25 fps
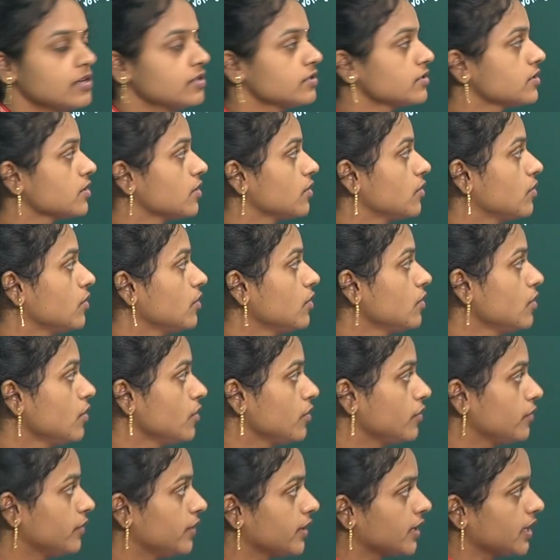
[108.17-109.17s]
so
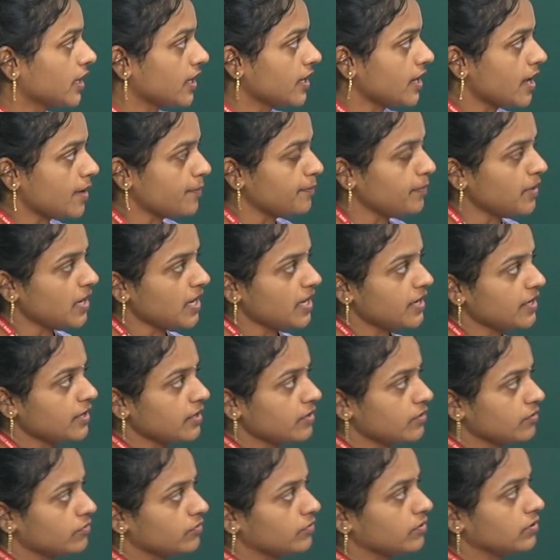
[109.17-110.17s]
we'll
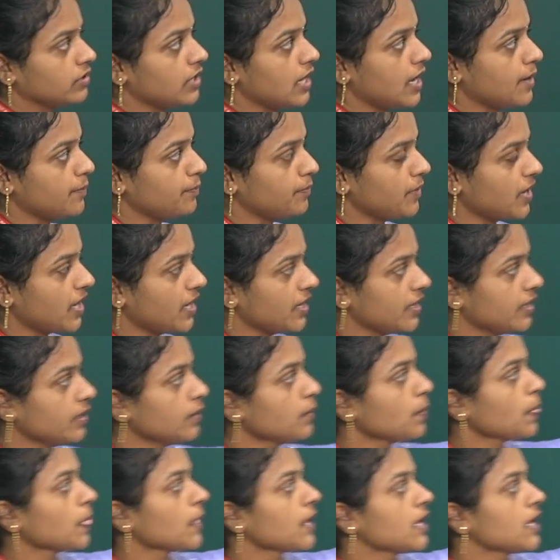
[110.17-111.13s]
apply